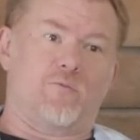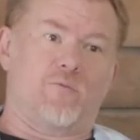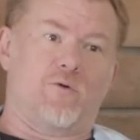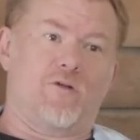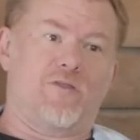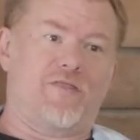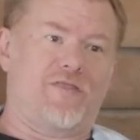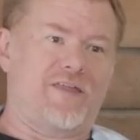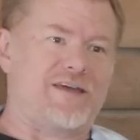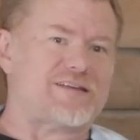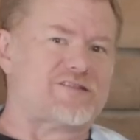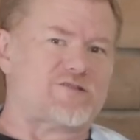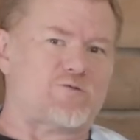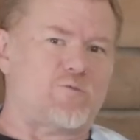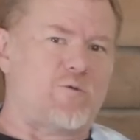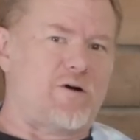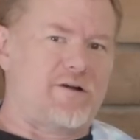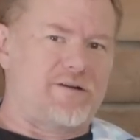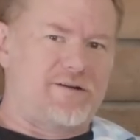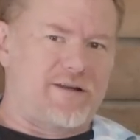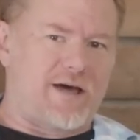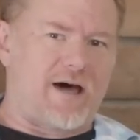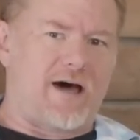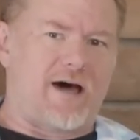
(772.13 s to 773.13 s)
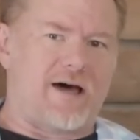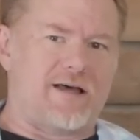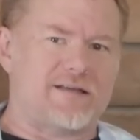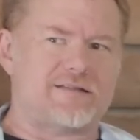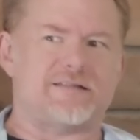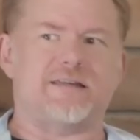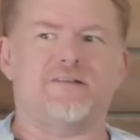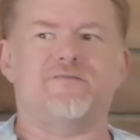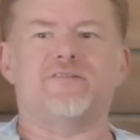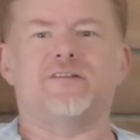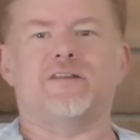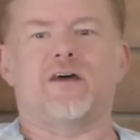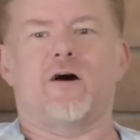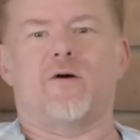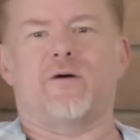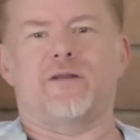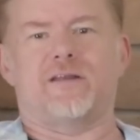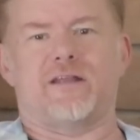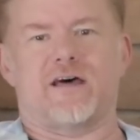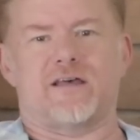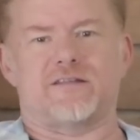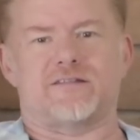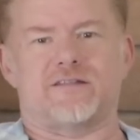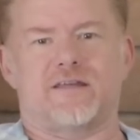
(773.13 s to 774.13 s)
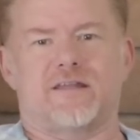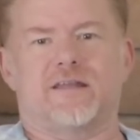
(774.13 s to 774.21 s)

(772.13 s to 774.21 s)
Well, this one does, even though it does